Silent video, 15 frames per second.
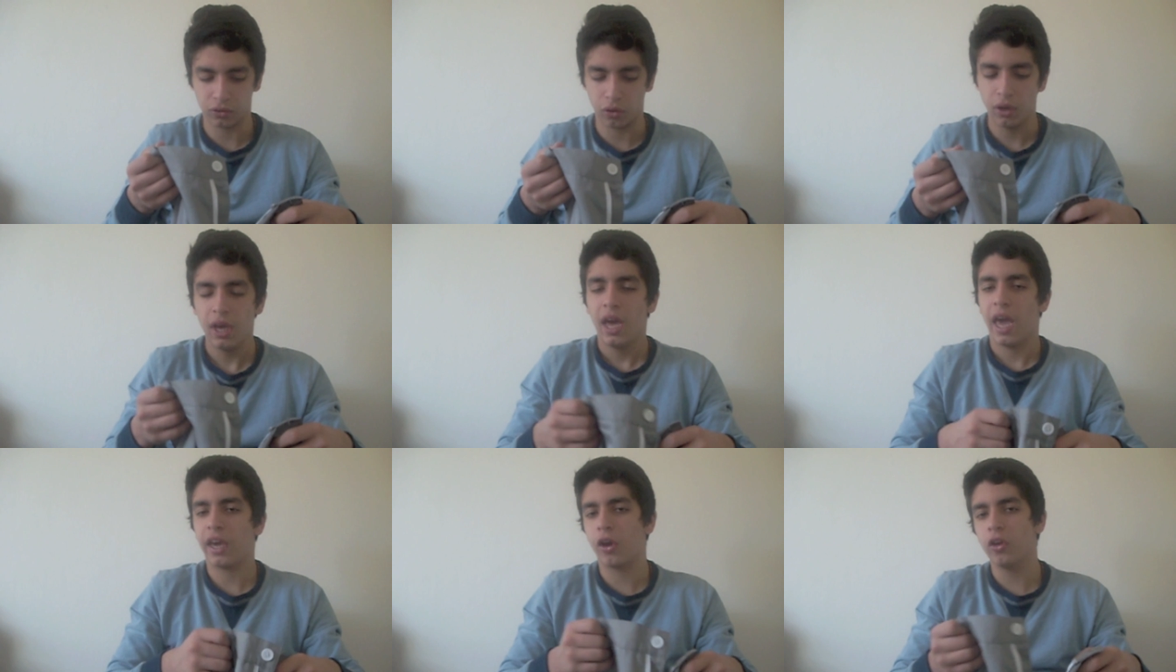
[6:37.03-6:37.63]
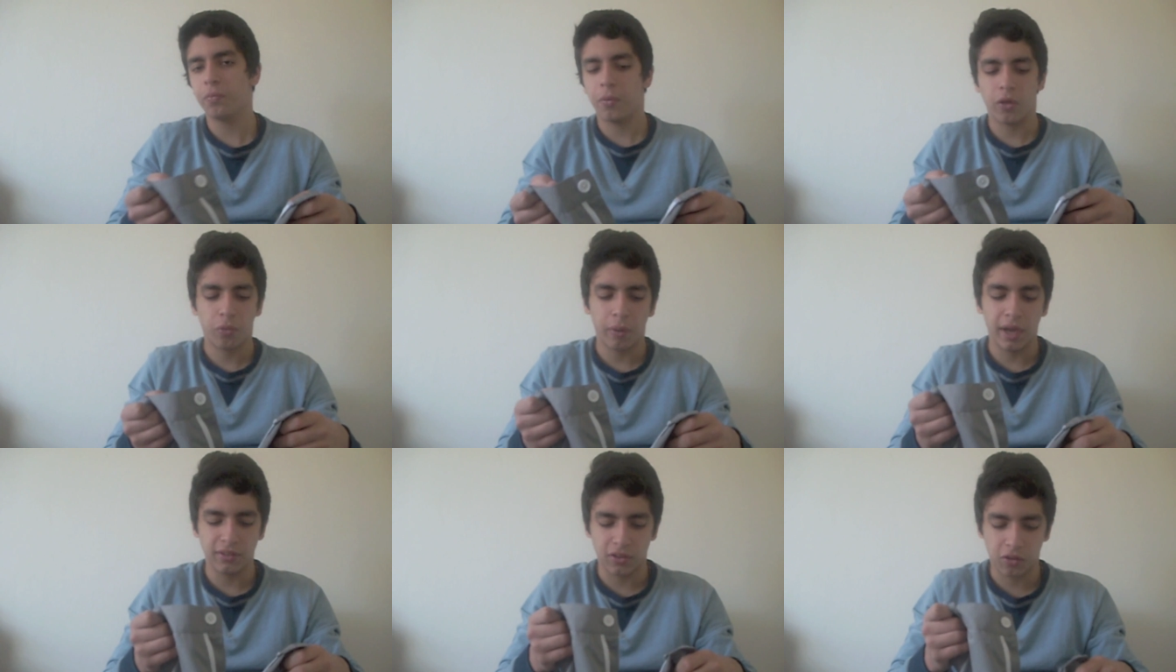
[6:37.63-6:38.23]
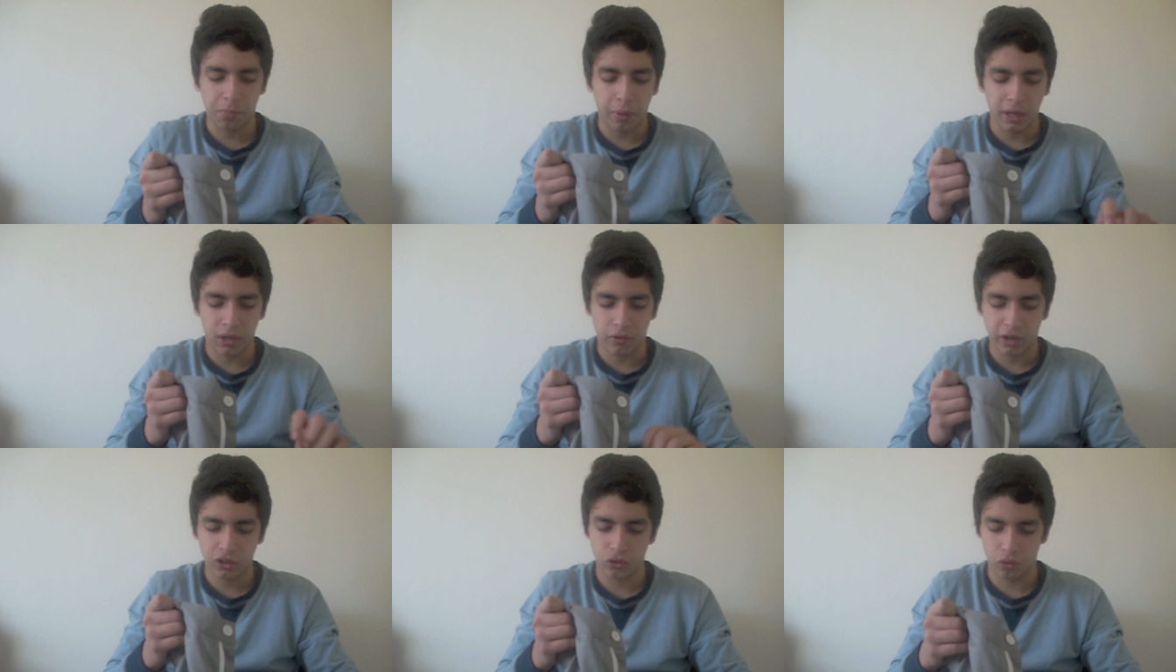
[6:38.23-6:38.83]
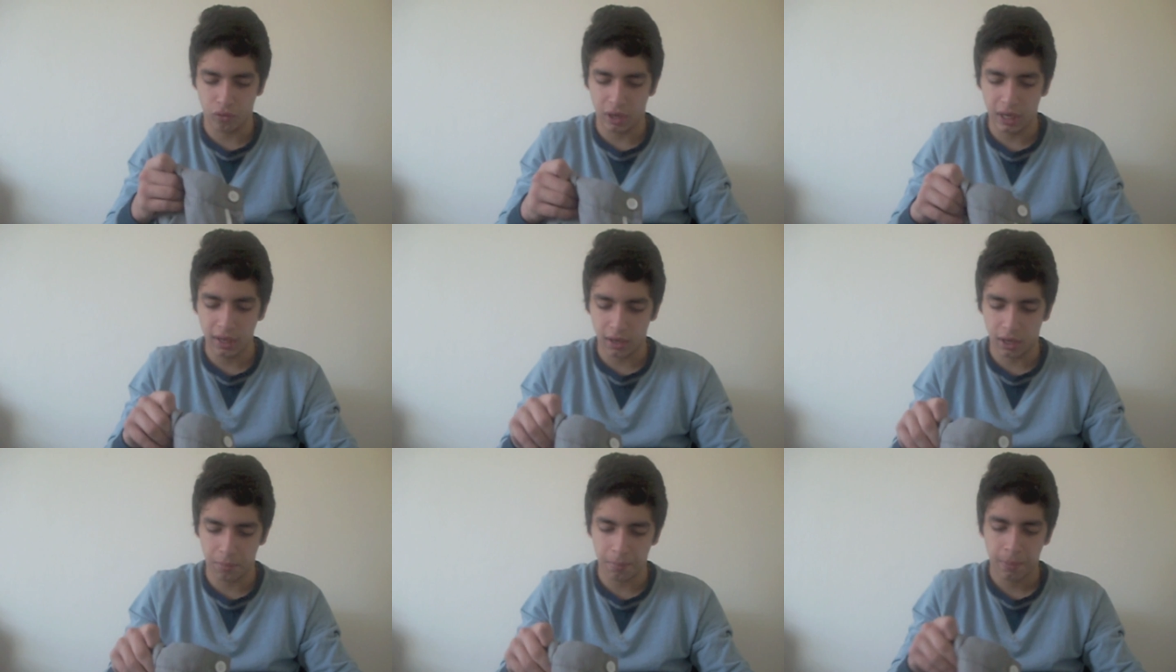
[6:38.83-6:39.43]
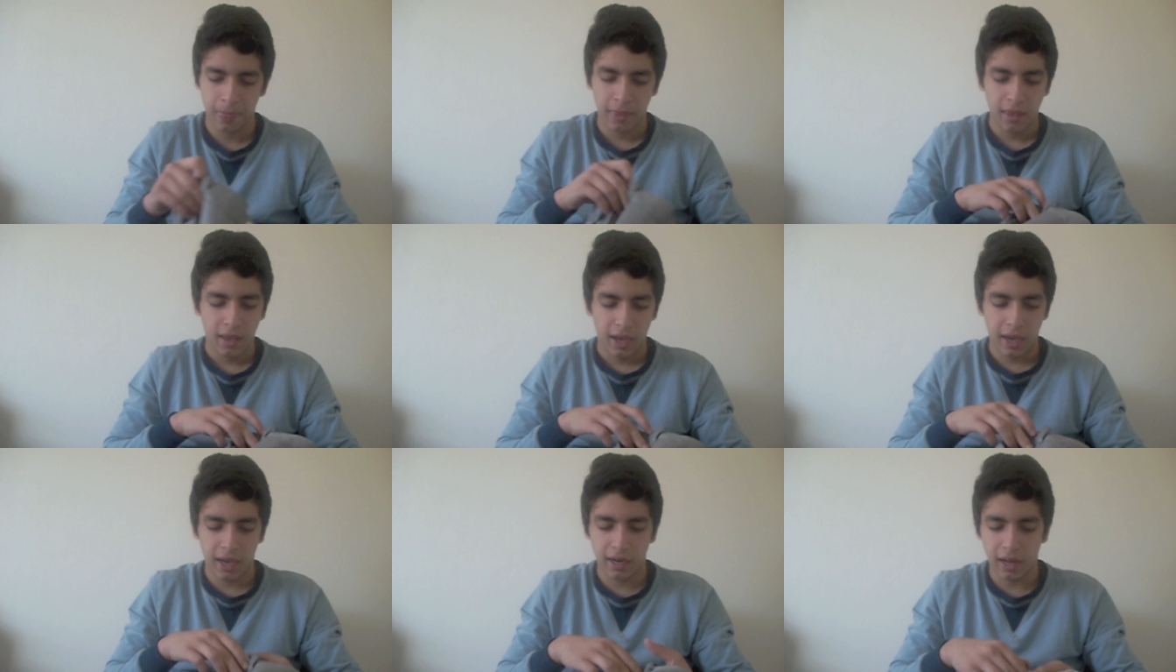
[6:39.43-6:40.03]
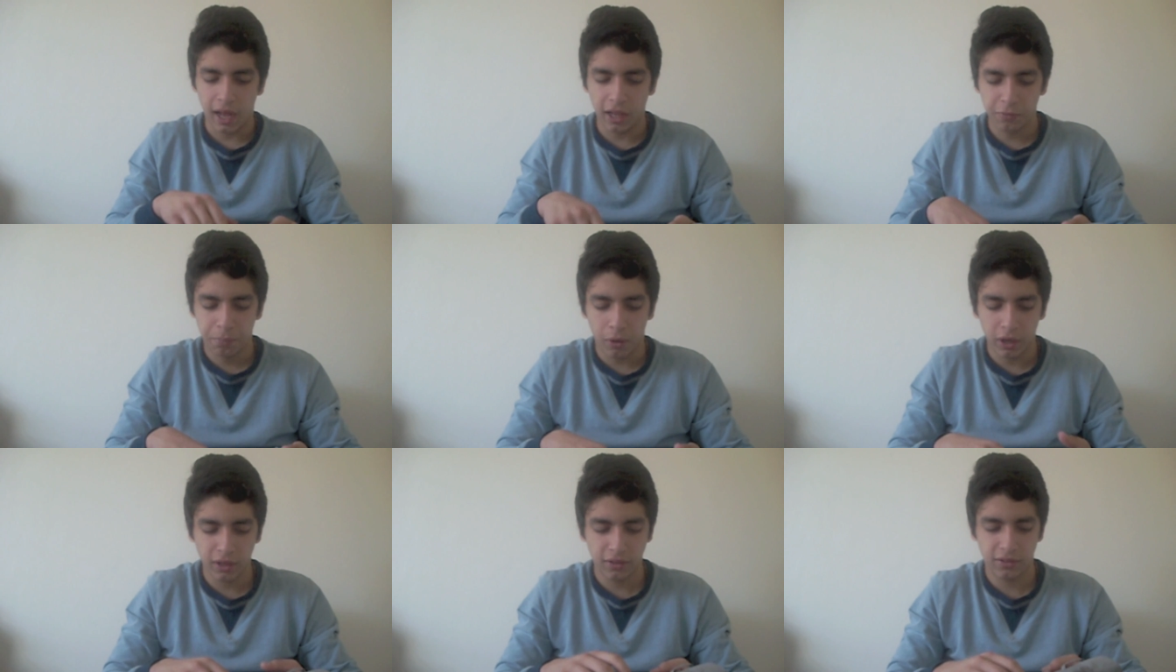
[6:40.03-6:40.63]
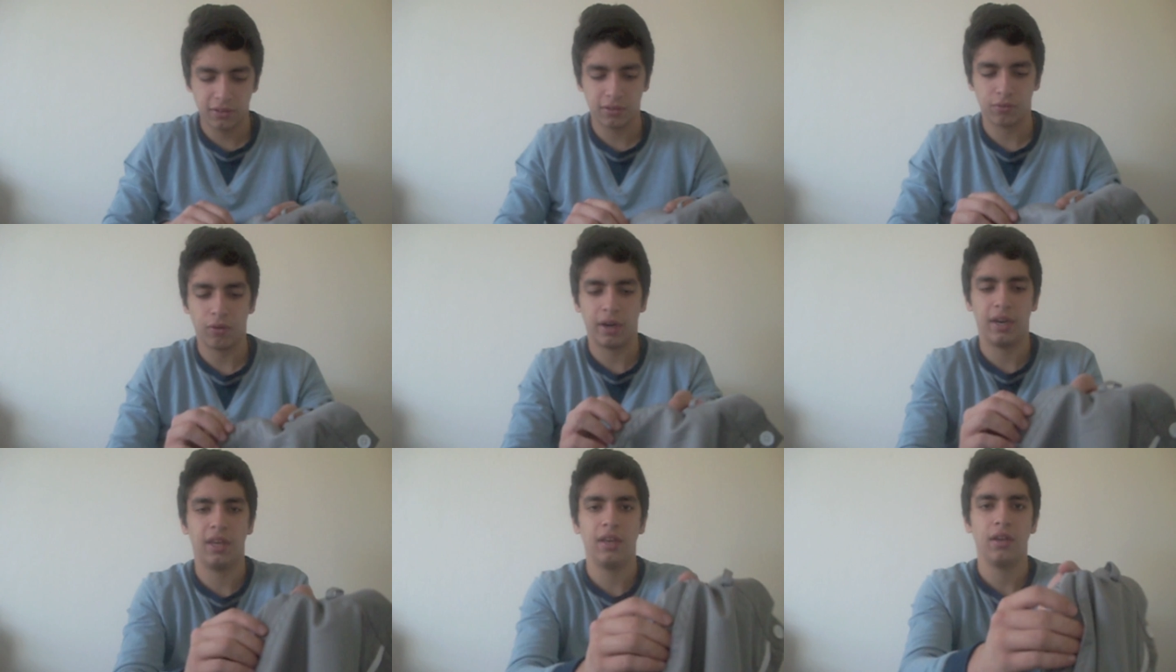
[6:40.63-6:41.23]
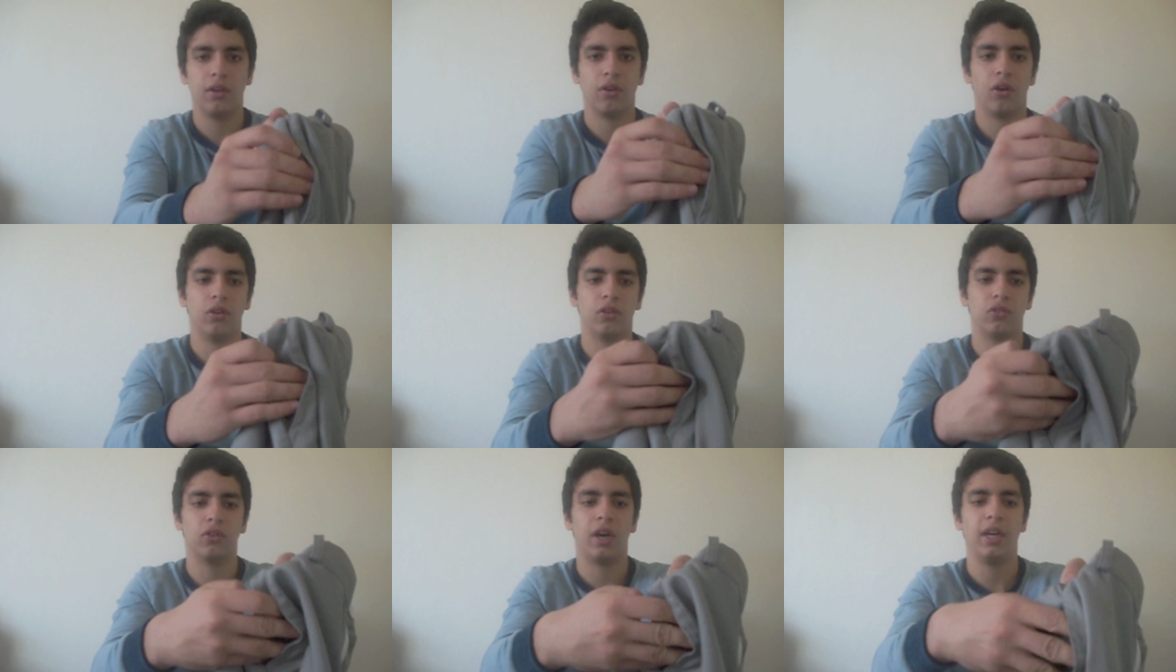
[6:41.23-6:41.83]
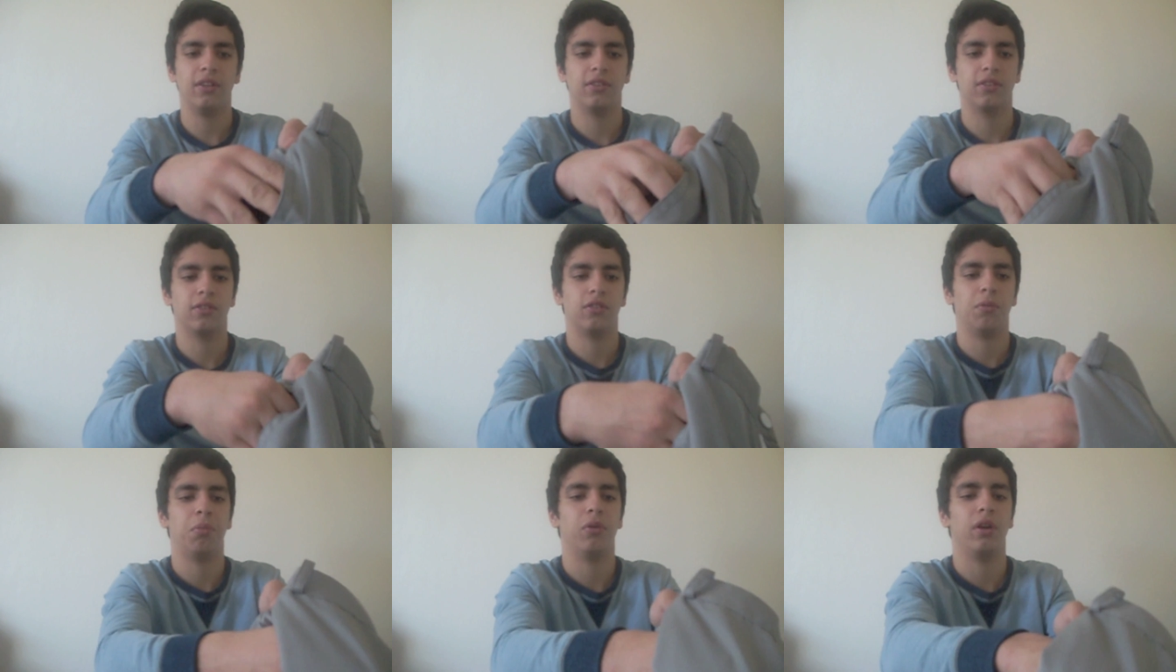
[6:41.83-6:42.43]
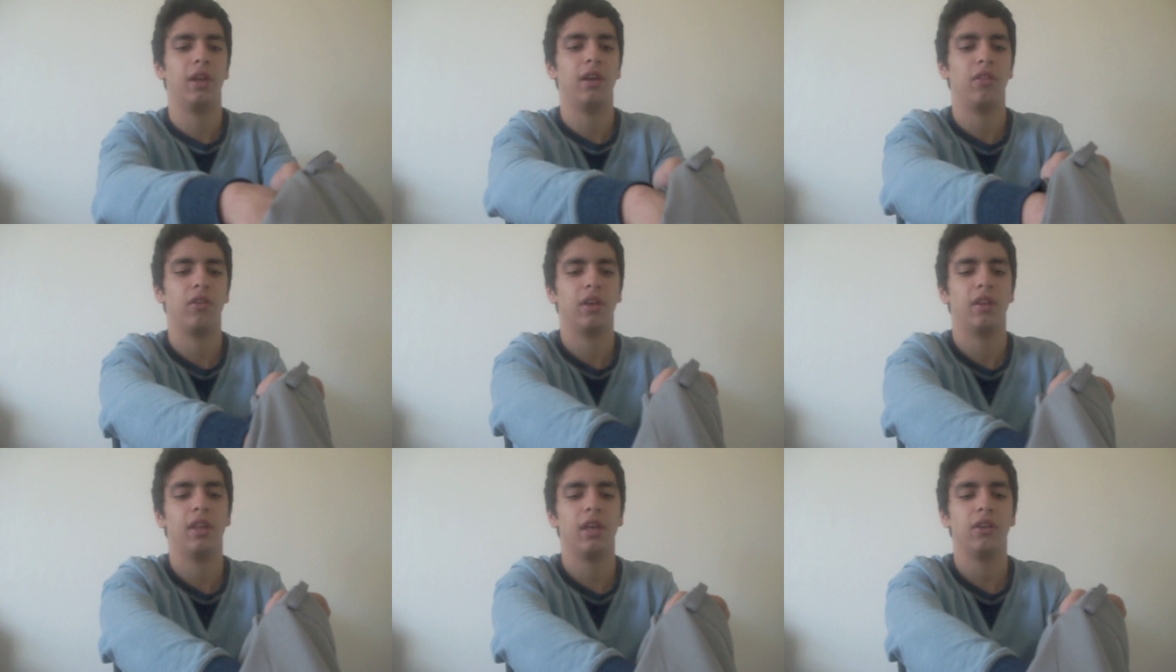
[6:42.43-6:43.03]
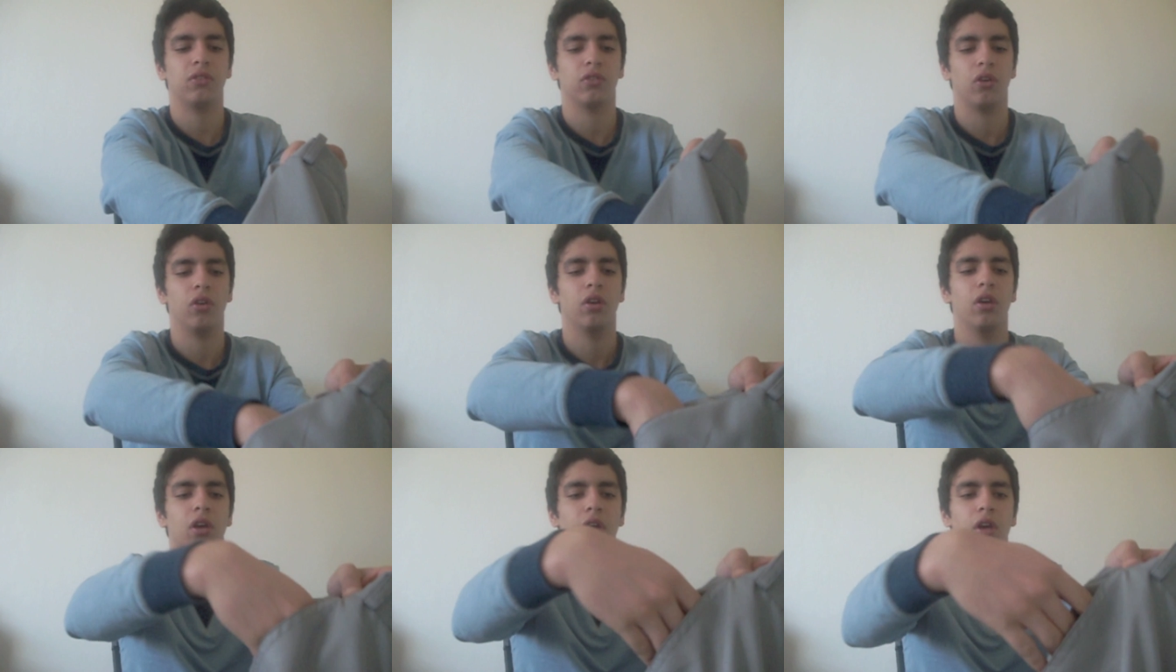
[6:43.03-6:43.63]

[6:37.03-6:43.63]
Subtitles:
So it goes both ways. It's bi-directional really. And it has pockets right here on the sides to put anything in there. So